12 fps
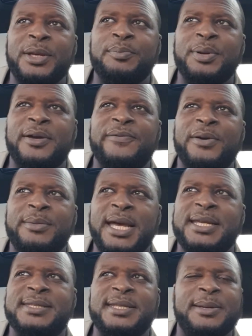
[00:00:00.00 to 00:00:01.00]
But from
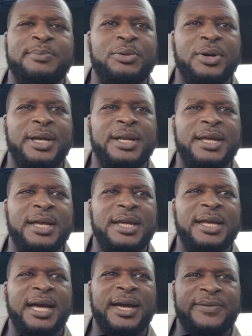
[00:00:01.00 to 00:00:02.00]
that standpoint, I